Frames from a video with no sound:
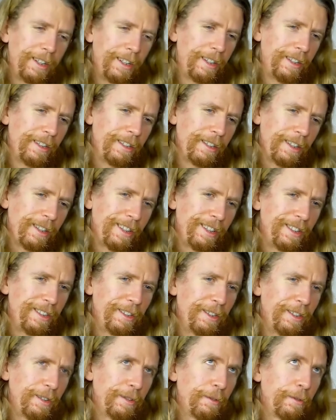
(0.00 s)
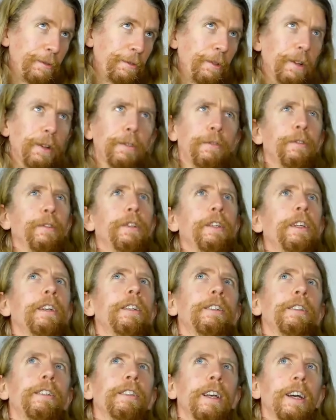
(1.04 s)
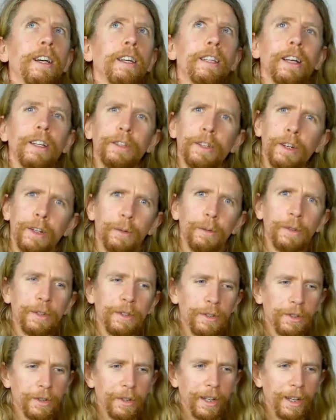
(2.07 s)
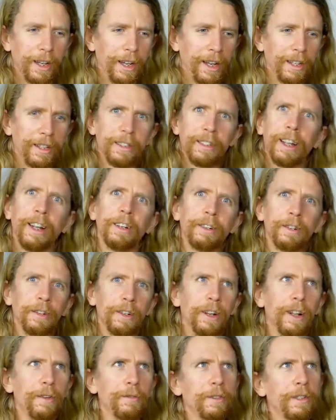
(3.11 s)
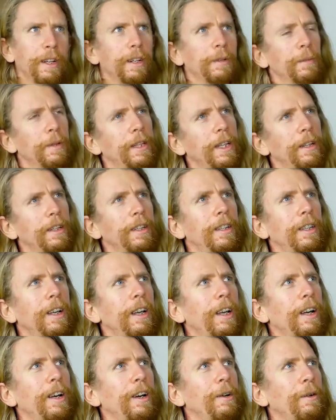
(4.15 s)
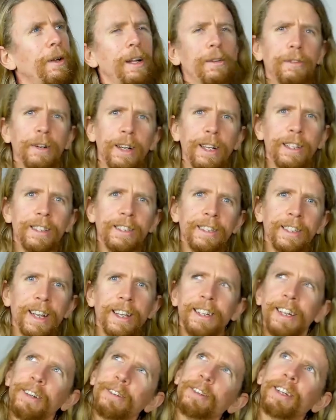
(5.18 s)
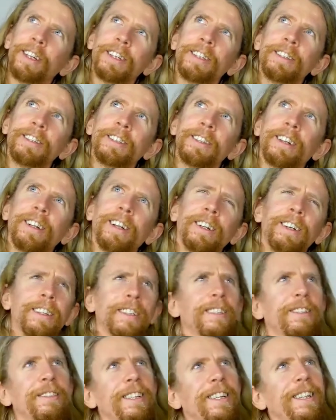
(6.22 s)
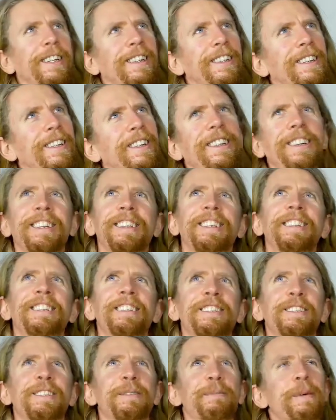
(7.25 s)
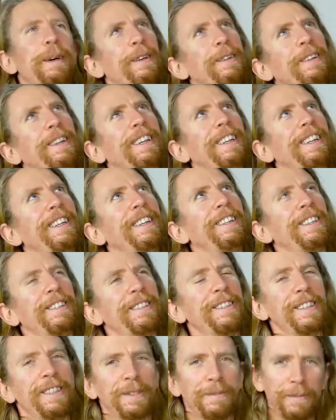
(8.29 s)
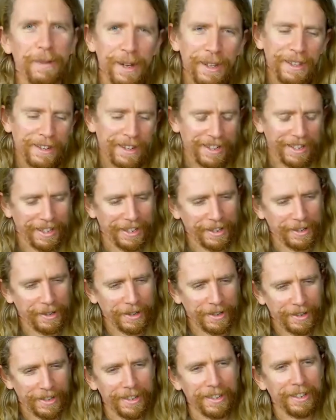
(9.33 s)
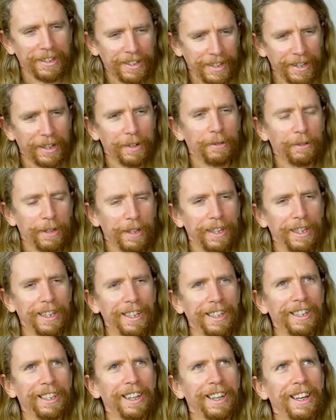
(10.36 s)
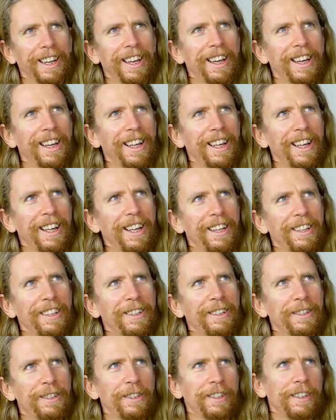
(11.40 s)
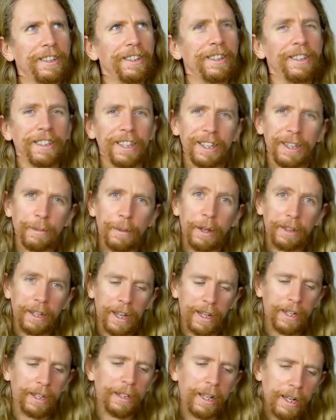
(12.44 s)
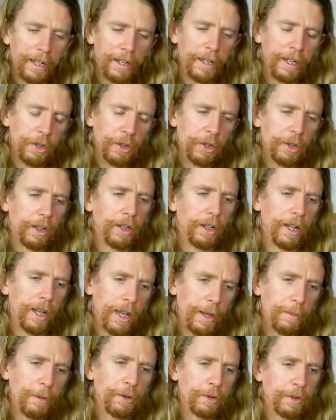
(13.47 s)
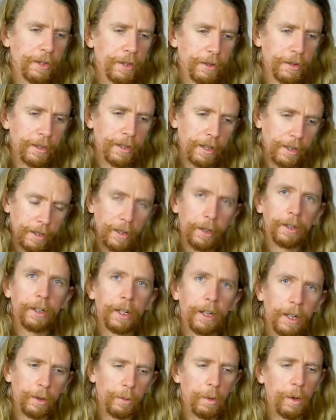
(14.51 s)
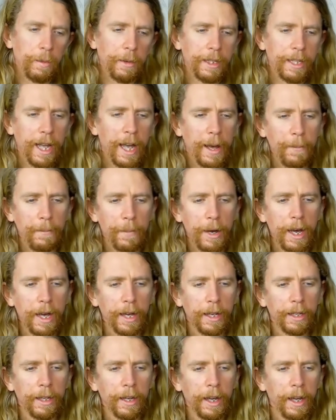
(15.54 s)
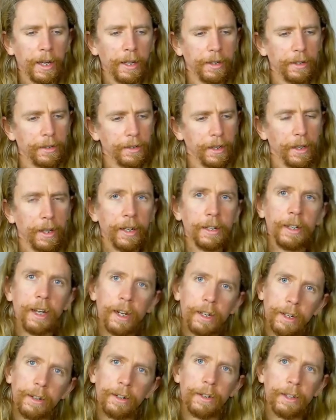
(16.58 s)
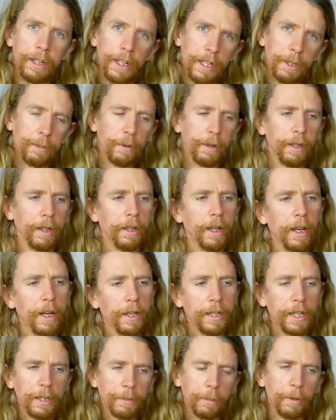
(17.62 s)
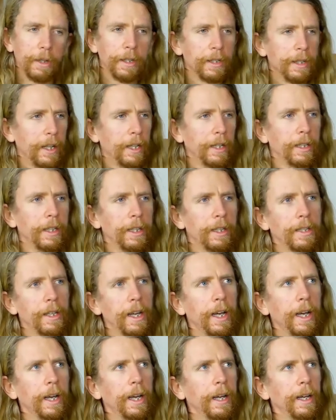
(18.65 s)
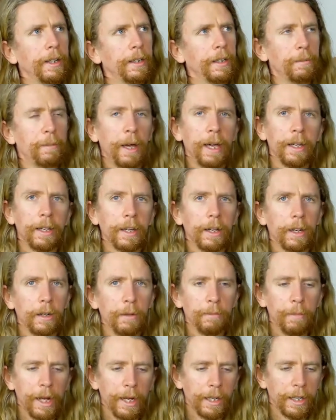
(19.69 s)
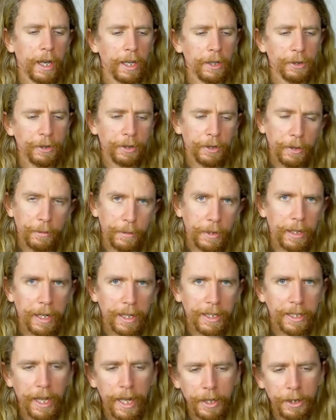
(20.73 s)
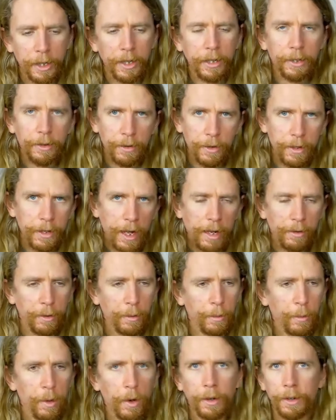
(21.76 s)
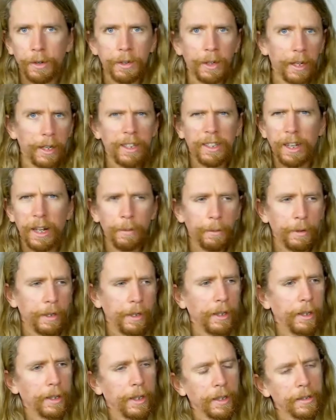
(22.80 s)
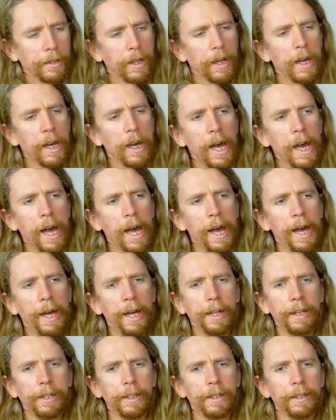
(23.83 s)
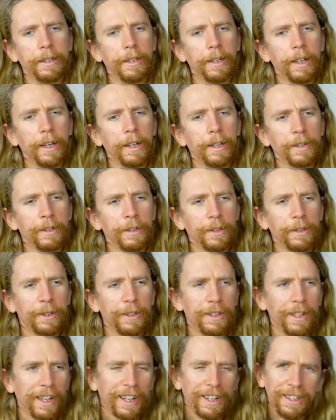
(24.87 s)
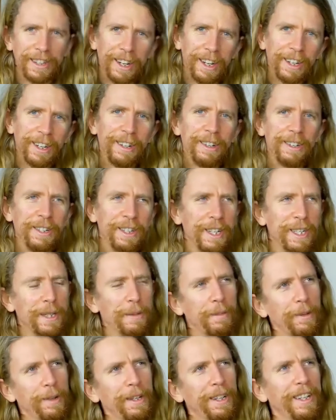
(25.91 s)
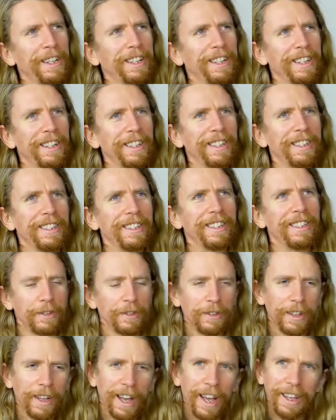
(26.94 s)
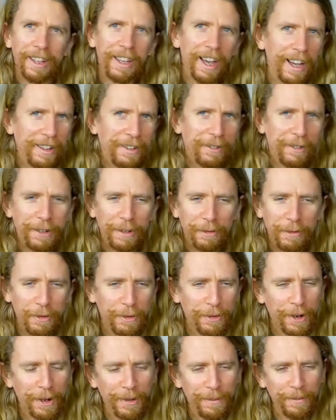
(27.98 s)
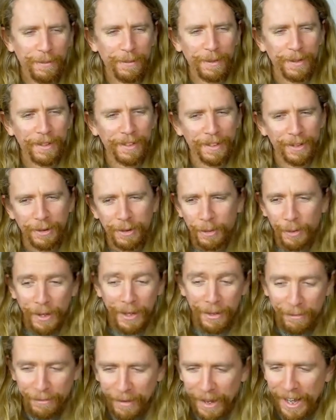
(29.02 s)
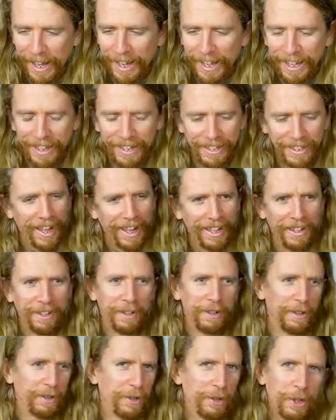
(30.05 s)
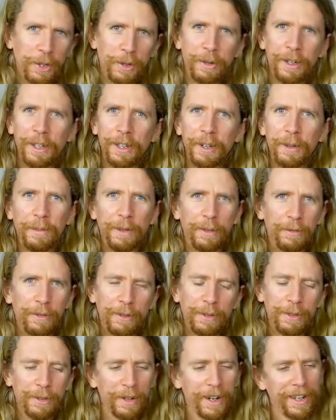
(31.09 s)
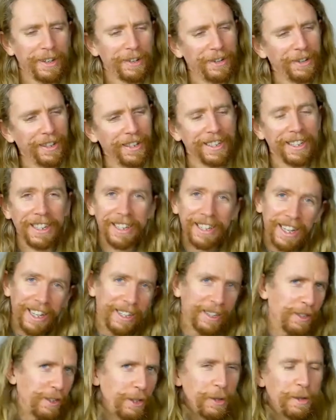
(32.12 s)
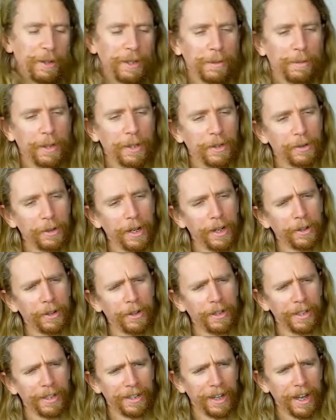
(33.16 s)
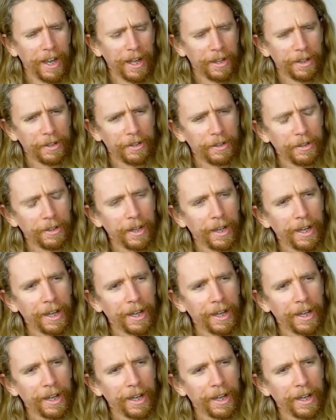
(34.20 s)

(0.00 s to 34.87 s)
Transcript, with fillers: is is for for years I, I thought it was just a, a standard love song, but then whenever I sat down to listen to the lyrics, I was like, ah, oh, I think this is about like his his mother. I think this is this is like a really because you think about that that initial imagery. So he's, he's looking woman's handbag, and there's a, a dog-eared Disprin. Disprin is like this uh, this painkiller medication comes in like sachets. You dissolve it in water, like Solpadeine, I guess. And so there's like a dog-eared Disprin, and there's a gathering of crumbs. There's twenty fags, and there's chewing gum and a few stray coins. And he takes the chewing gum and the stray coins, and there's